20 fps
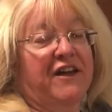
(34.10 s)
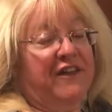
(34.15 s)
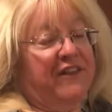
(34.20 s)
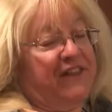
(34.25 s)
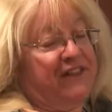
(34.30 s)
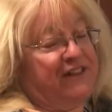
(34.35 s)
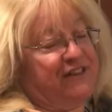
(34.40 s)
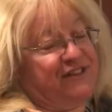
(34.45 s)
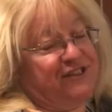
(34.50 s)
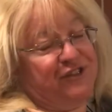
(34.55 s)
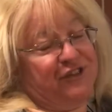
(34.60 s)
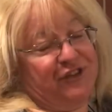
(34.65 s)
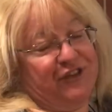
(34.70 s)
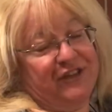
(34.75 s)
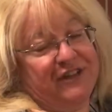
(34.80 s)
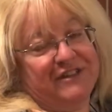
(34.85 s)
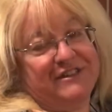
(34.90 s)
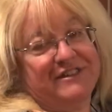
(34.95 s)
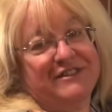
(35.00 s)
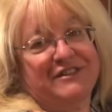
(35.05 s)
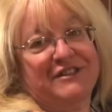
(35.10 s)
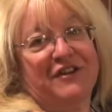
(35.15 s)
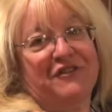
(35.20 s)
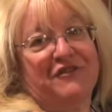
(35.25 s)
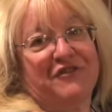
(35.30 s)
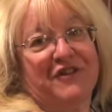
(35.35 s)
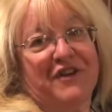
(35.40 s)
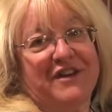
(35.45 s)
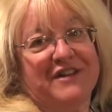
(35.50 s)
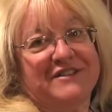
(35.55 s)
That's serious stuff,
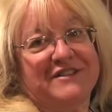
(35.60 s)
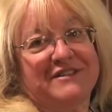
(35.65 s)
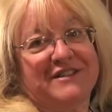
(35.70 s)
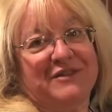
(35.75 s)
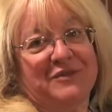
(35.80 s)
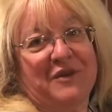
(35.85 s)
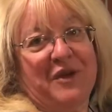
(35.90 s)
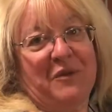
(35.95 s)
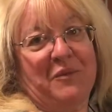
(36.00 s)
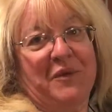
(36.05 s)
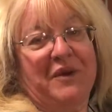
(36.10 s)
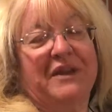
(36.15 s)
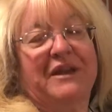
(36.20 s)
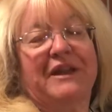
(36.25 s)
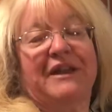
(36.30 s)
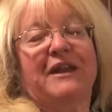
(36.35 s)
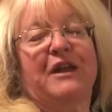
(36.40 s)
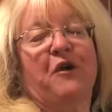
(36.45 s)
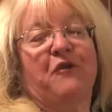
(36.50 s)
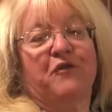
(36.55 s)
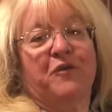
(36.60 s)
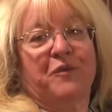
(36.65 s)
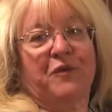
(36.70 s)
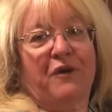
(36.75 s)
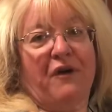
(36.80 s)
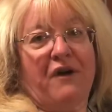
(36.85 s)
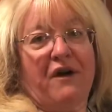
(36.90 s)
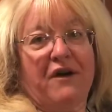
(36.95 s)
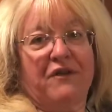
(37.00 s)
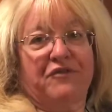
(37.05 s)
friends, and we need help from
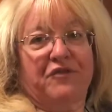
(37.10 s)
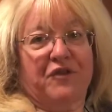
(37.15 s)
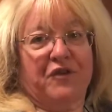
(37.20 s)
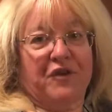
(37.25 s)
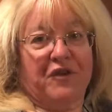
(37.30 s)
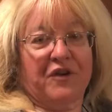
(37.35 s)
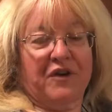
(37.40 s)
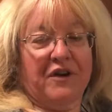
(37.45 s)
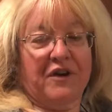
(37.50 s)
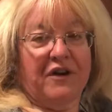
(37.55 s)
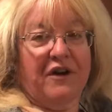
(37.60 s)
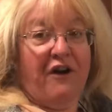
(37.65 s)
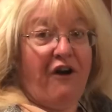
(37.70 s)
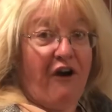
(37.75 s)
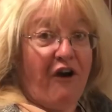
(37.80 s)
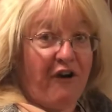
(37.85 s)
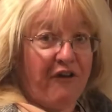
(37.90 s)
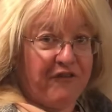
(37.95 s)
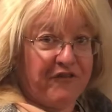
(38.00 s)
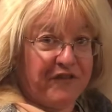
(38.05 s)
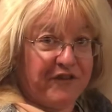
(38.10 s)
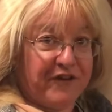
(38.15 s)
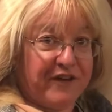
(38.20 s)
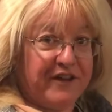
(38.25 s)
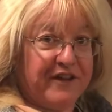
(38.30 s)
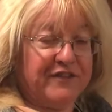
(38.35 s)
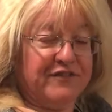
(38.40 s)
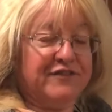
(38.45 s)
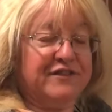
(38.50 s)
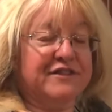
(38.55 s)
God for our
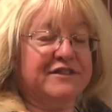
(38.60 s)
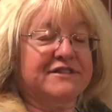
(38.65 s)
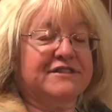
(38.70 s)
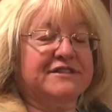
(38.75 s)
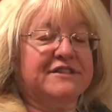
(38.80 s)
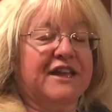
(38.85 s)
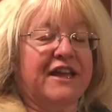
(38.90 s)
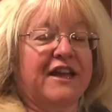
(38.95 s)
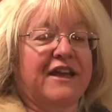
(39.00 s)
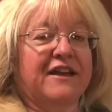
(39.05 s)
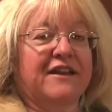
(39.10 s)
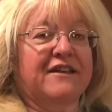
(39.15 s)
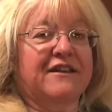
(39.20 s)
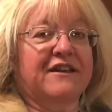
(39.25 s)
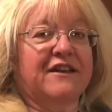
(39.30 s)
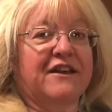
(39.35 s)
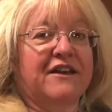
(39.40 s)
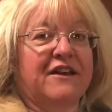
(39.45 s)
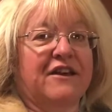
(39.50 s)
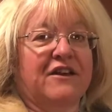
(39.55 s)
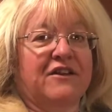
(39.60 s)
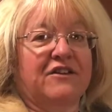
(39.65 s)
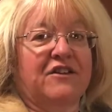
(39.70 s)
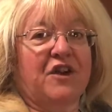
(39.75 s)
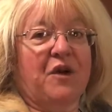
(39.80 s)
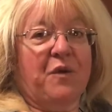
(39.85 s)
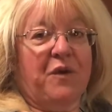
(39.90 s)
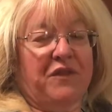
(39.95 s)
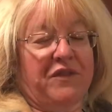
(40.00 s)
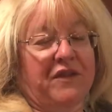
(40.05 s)
forgiveness and
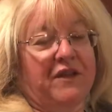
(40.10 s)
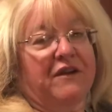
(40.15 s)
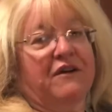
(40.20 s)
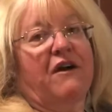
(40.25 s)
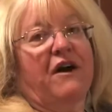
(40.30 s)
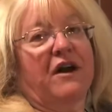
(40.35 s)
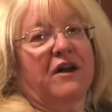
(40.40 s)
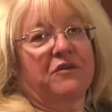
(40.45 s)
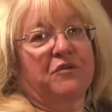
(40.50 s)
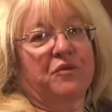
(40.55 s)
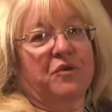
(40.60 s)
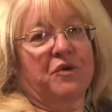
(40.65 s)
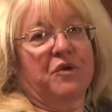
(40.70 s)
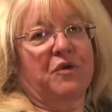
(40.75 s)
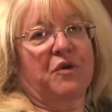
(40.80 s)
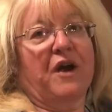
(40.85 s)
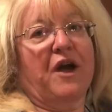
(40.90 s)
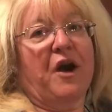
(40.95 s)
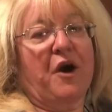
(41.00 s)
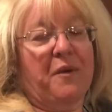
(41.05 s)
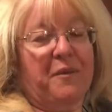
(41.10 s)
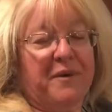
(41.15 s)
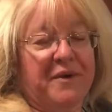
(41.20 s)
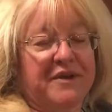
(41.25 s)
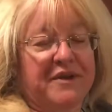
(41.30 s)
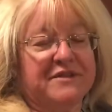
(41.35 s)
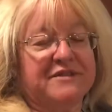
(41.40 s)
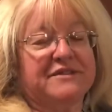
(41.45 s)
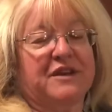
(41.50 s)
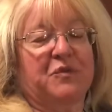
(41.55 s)
knowing that God will help
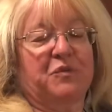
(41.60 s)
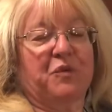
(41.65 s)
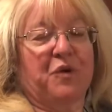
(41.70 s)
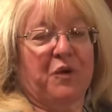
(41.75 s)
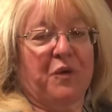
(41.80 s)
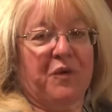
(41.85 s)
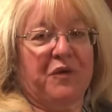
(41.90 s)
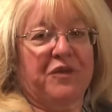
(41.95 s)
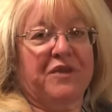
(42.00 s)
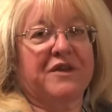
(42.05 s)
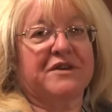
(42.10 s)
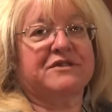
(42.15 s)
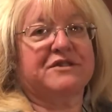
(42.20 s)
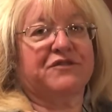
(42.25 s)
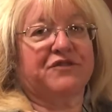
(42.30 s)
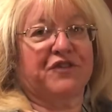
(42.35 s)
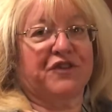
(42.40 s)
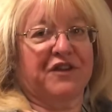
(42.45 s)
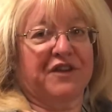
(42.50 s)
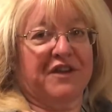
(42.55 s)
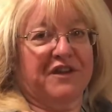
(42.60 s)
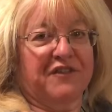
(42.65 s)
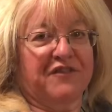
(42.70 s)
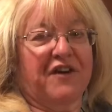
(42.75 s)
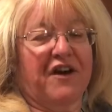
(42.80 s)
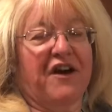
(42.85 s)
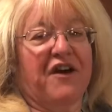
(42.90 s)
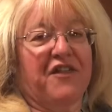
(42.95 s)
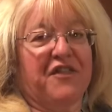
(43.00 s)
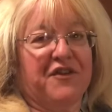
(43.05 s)
us and work with us to forgive
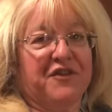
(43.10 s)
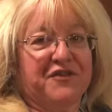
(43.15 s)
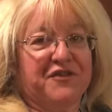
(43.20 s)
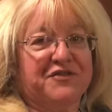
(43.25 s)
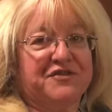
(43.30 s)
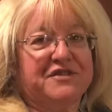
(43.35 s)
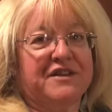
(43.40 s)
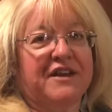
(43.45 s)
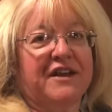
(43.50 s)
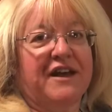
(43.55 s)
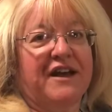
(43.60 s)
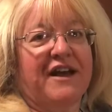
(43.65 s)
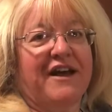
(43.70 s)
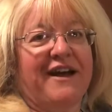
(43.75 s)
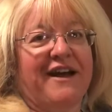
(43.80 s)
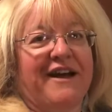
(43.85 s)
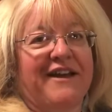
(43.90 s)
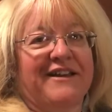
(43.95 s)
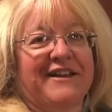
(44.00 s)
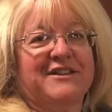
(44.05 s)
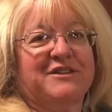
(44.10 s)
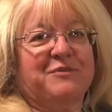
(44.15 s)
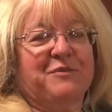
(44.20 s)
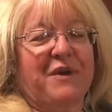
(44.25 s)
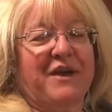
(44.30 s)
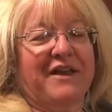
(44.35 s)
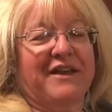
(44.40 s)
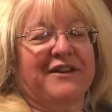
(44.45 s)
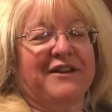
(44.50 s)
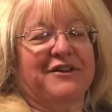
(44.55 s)
others. Let's
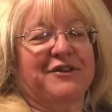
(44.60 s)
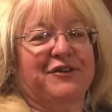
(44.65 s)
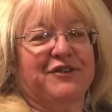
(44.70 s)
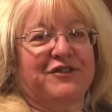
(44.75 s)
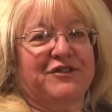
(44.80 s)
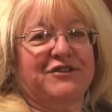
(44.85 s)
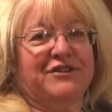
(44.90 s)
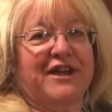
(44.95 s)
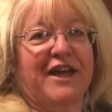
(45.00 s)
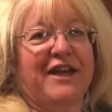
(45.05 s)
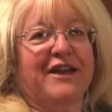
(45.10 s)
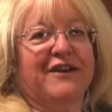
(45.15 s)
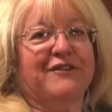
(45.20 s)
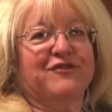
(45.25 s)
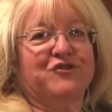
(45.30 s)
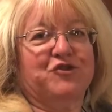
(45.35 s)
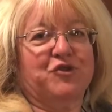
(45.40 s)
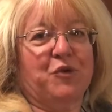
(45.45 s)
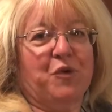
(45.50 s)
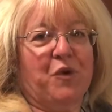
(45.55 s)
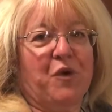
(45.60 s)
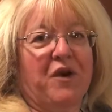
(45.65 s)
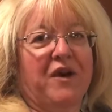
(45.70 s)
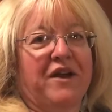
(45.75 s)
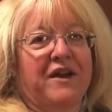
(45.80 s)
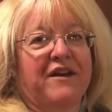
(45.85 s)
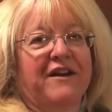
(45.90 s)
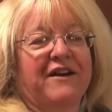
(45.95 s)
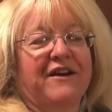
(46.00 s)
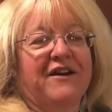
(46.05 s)
make it a good day of
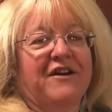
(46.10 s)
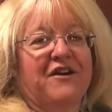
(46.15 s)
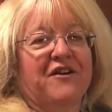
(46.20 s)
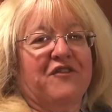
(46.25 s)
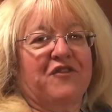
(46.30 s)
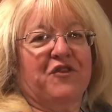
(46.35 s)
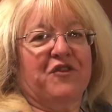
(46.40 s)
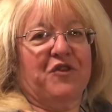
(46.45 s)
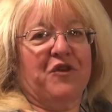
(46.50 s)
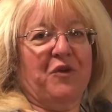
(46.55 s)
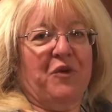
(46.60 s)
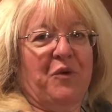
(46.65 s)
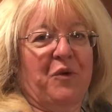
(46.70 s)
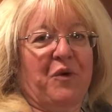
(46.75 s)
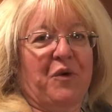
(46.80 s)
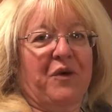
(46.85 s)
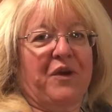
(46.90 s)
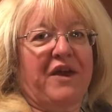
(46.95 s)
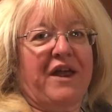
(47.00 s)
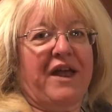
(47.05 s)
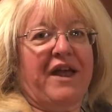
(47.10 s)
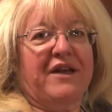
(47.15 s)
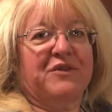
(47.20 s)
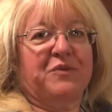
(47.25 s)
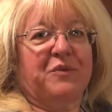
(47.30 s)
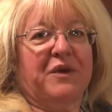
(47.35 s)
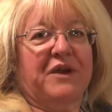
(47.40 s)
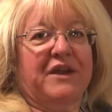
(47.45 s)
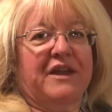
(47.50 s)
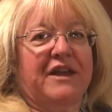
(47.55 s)
joy for the Lord as
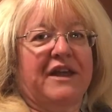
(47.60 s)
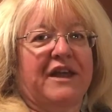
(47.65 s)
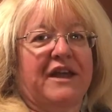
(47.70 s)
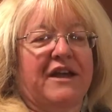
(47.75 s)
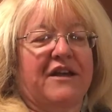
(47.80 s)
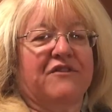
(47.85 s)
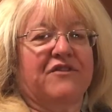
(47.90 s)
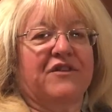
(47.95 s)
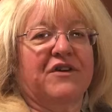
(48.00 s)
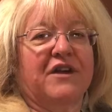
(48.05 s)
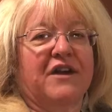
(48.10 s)
we can have